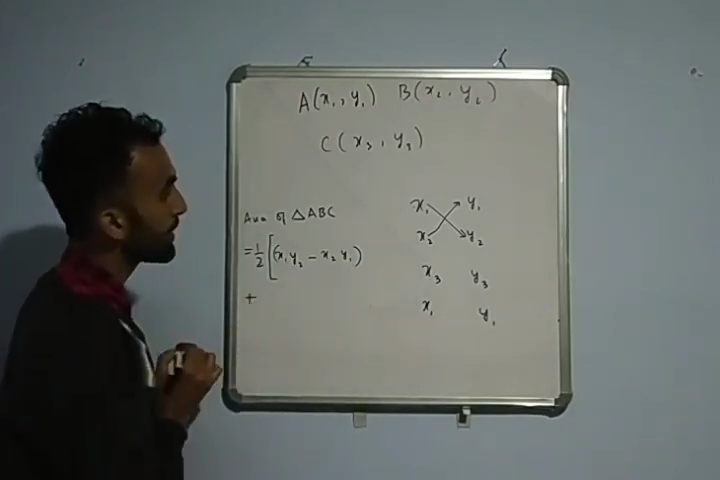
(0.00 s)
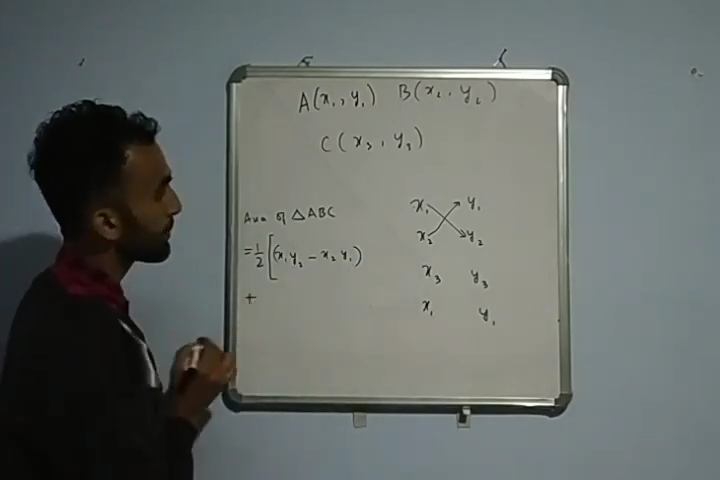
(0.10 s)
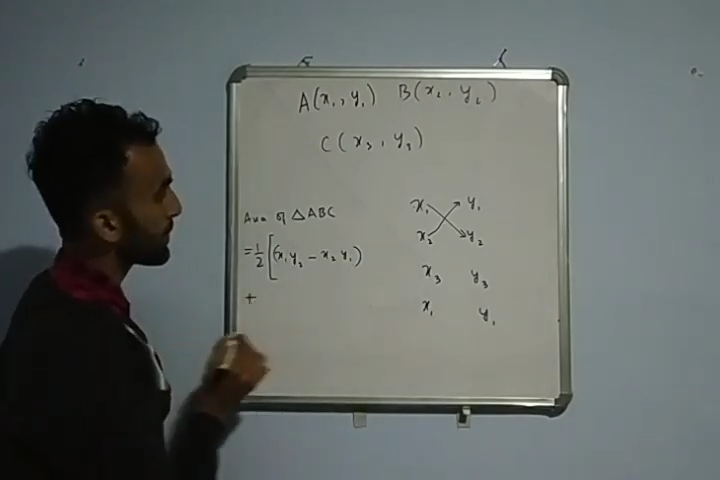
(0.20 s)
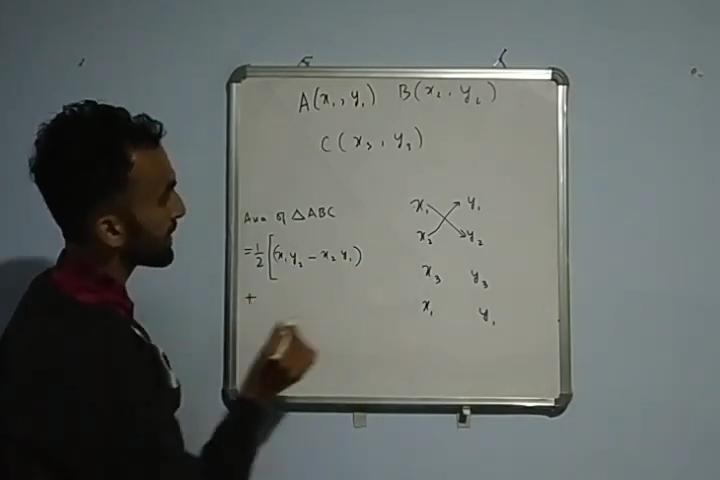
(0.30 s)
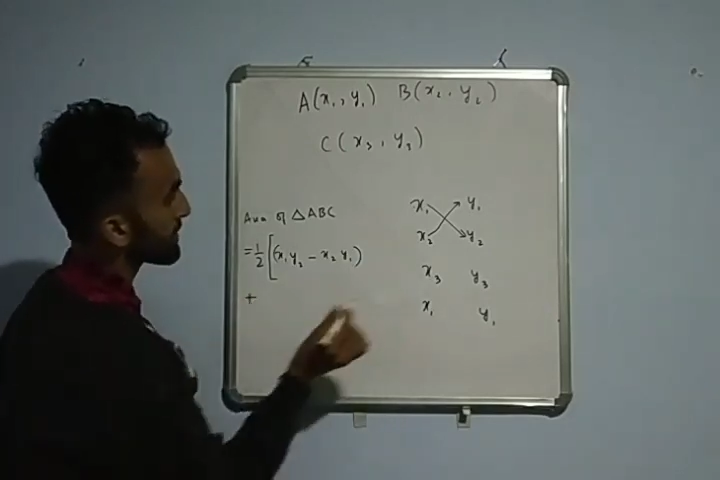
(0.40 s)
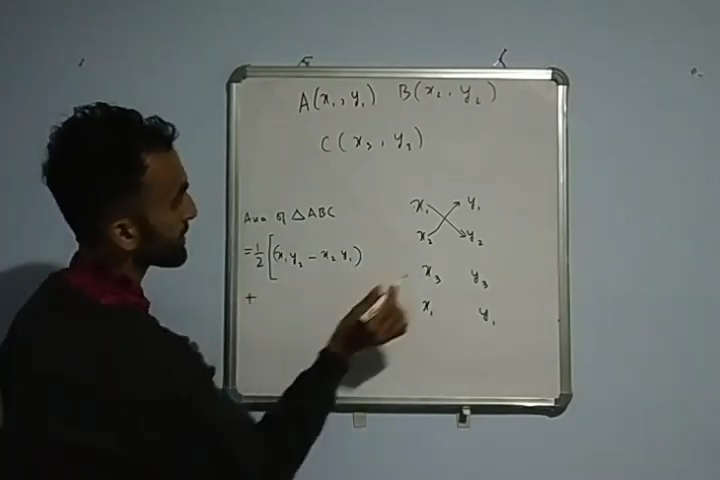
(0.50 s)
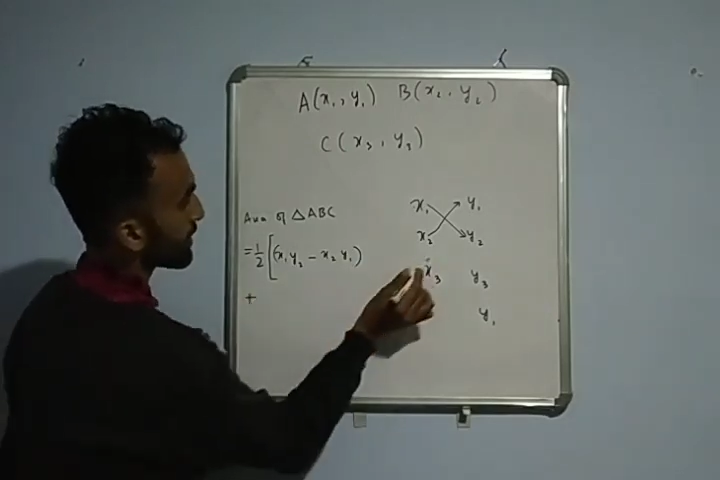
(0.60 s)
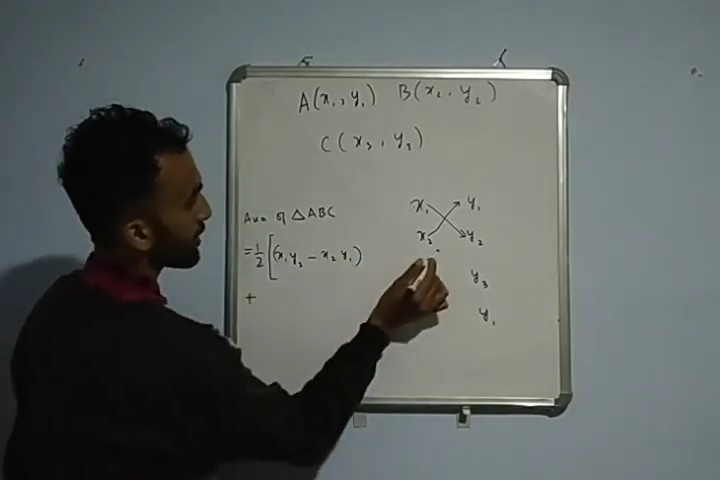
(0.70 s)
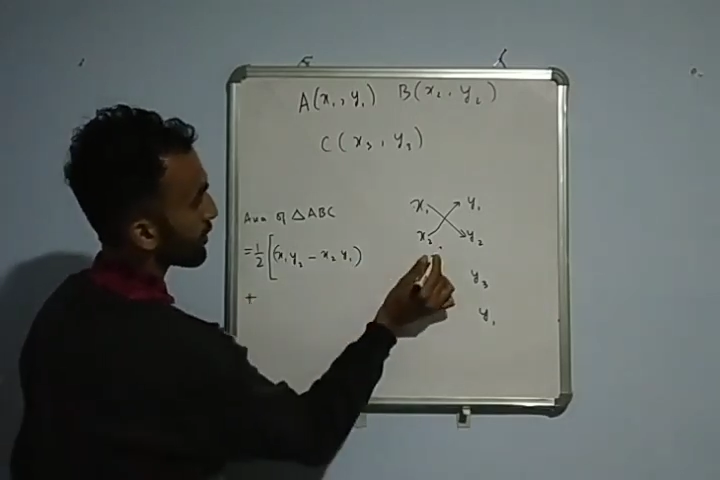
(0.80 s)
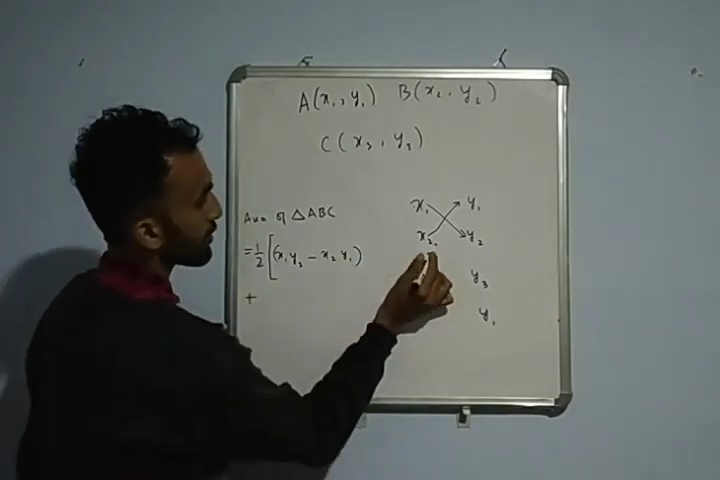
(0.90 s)

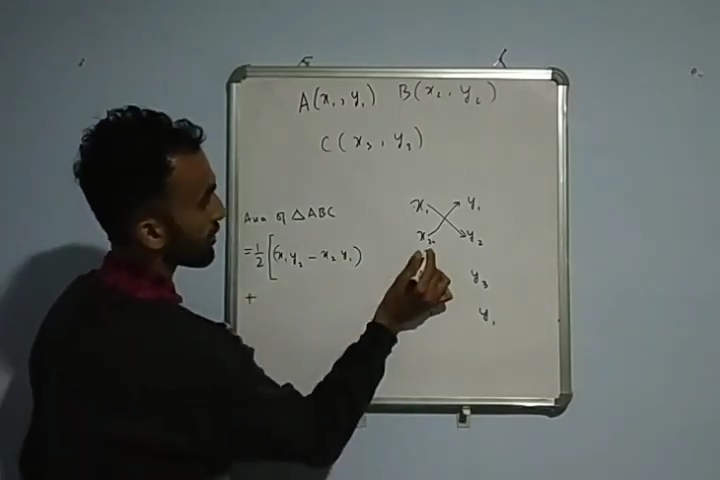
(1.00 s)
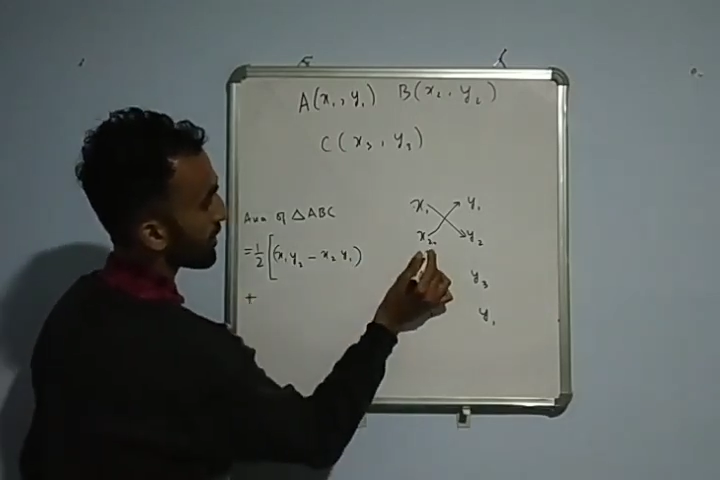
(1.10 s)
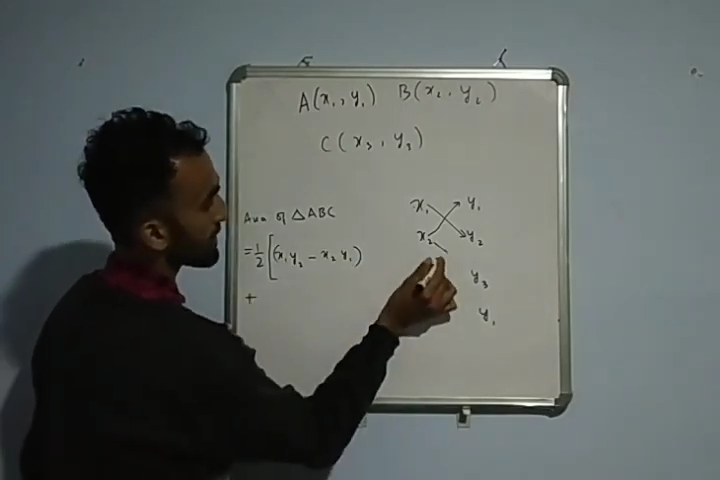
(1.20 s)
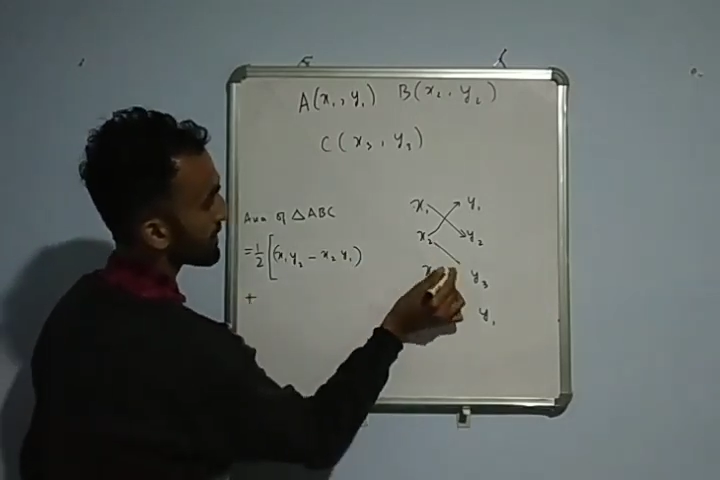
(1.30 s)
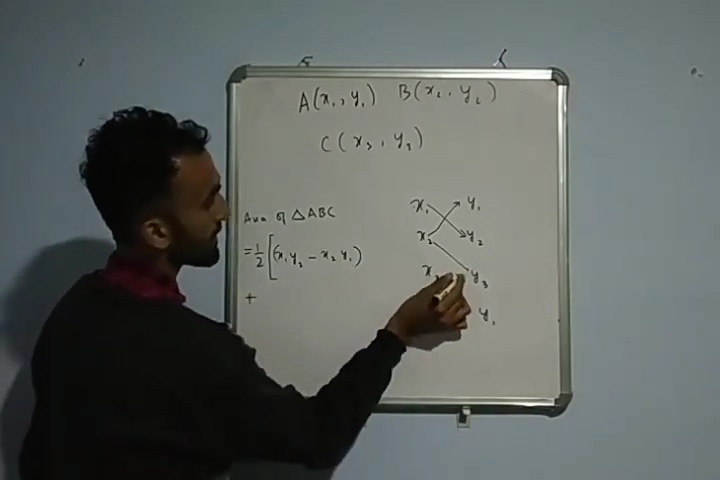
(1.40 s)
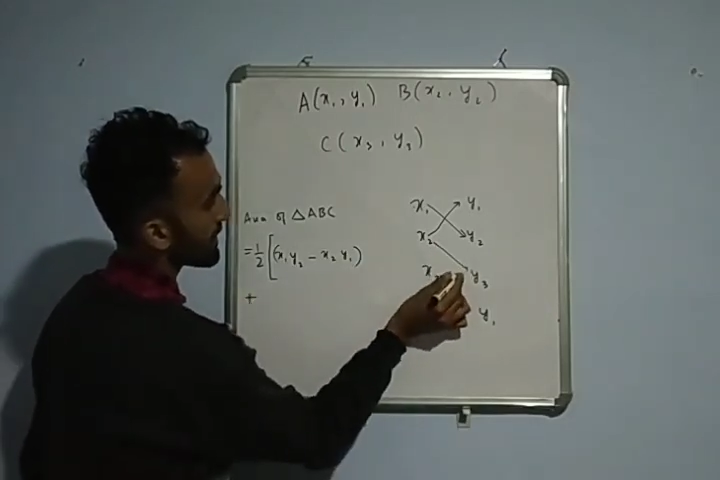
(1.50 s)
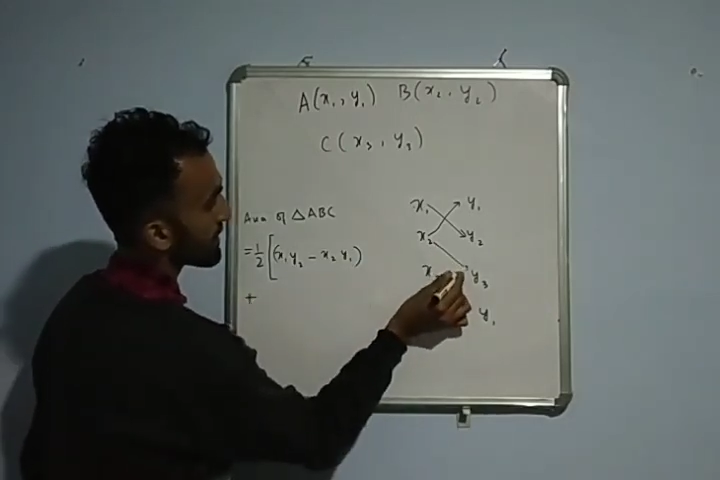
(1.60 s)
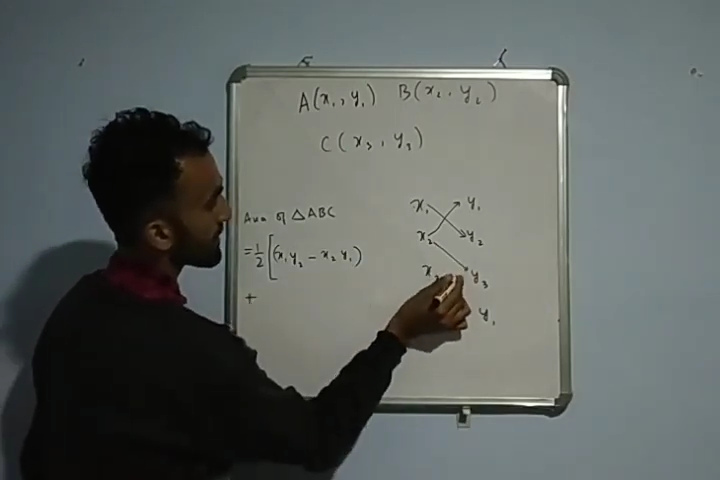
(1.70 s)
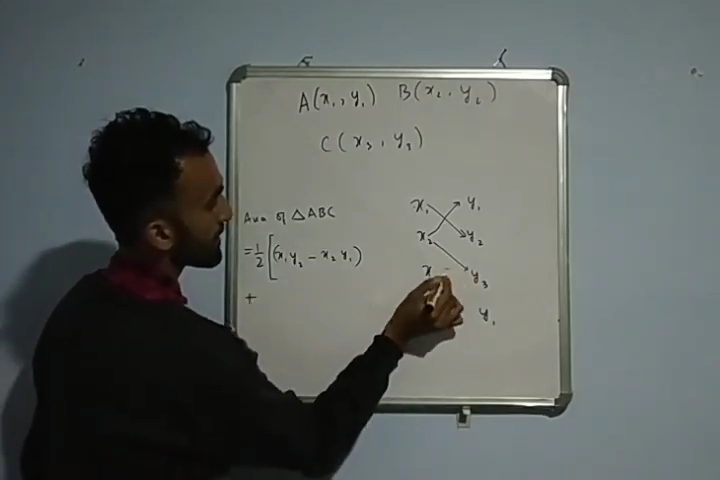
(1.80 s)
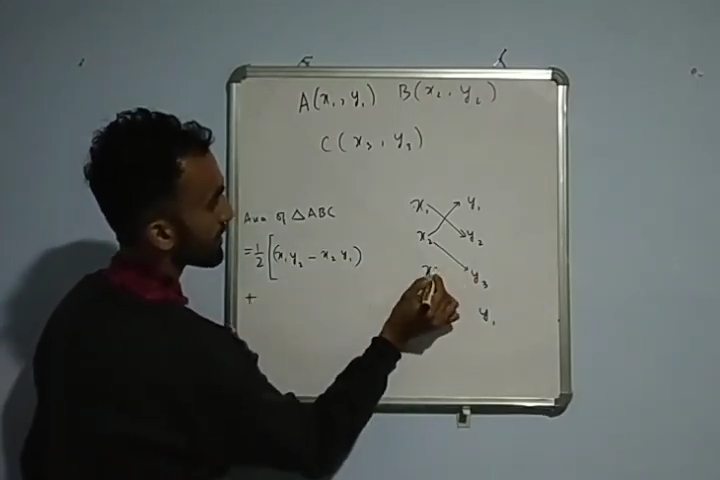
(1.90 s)
plus, cross this,